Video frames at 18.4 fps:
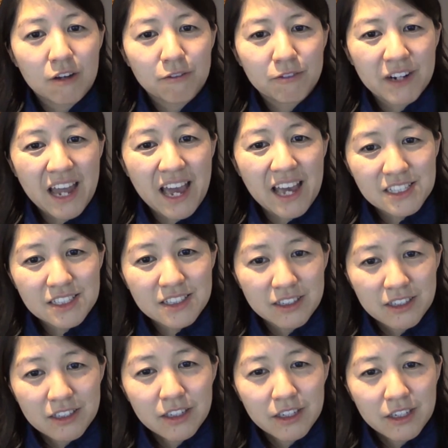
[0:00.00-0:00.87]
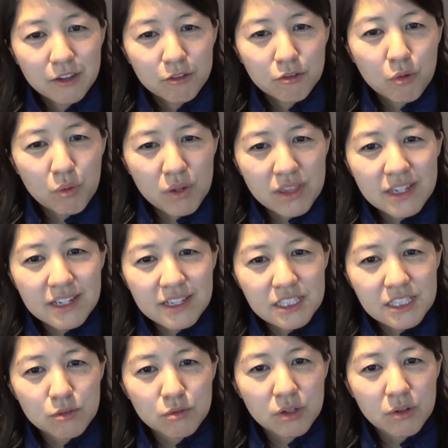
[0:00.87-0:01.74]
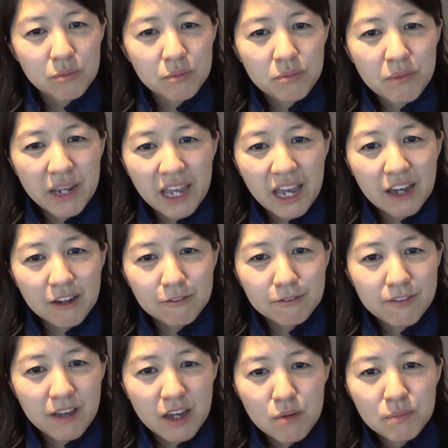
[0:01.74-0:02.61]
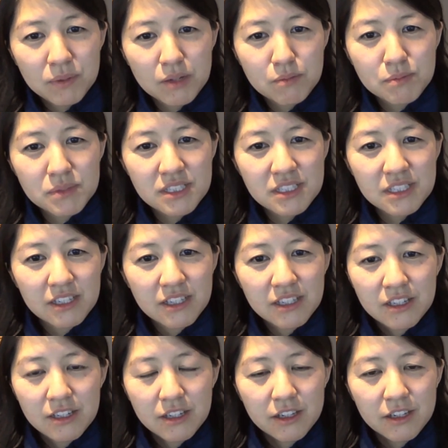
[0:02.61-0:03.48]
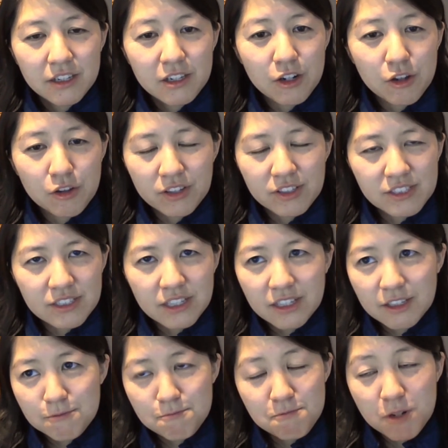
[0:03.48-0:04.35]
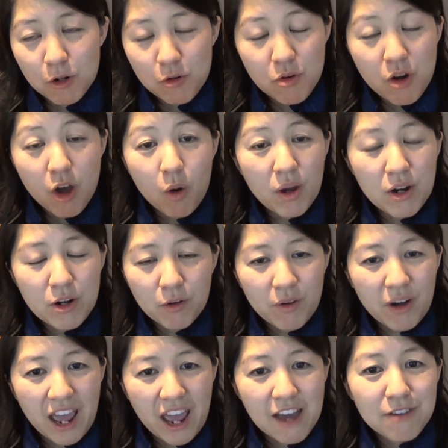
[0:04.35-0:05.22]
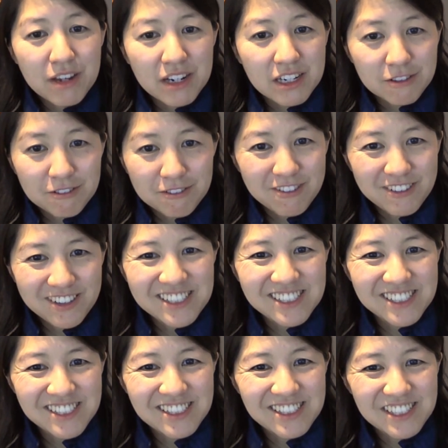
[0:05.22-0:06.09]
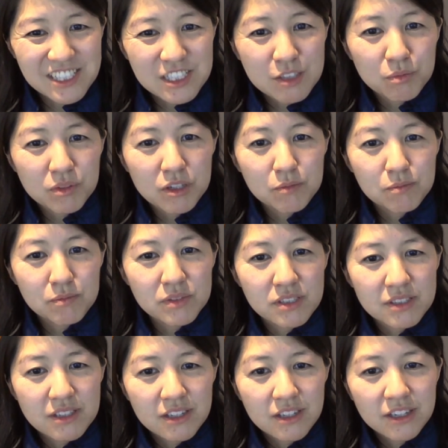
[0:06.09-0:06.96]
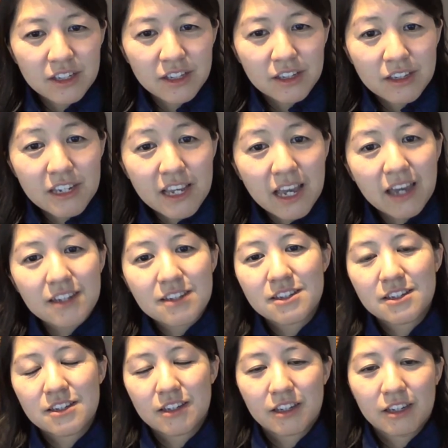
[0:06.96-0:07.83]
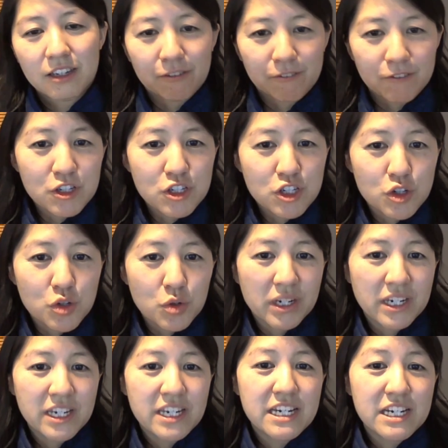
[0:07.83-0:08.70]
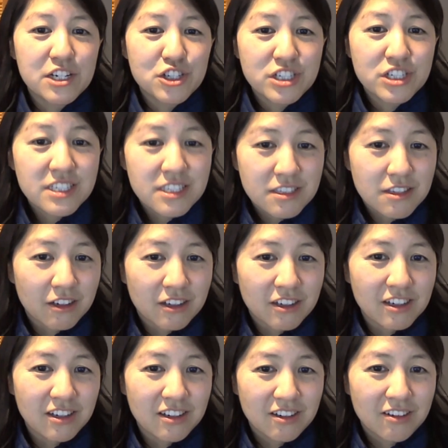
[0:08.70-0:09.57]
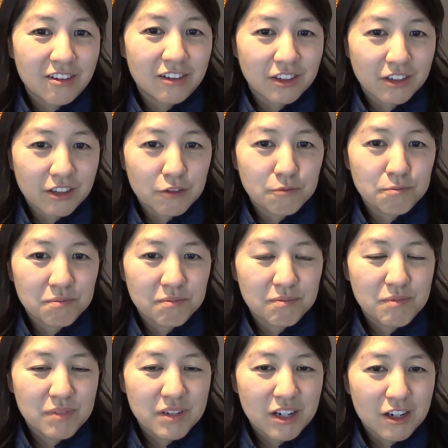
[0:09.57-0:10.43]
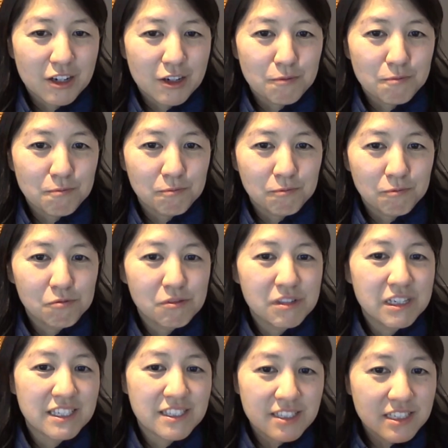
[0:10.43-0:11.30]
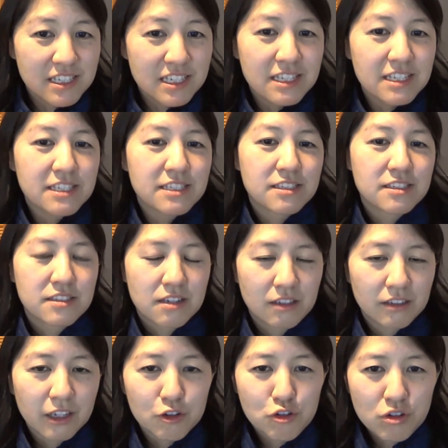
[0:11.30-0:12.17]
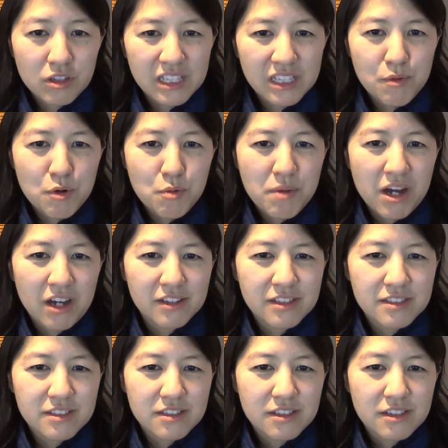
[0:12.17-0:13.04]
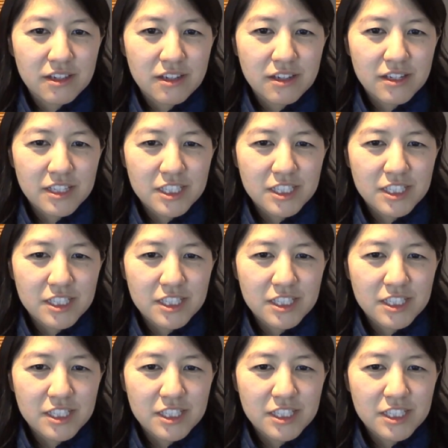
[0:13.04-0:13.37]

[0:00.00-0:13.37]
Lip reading: we'll often ask when we think someone may have epilepsy, you know, they'll say, you know, no, I don't have any of these symptoms. Yet, if you do an EEG study on them, we can see these electrical abnormalities.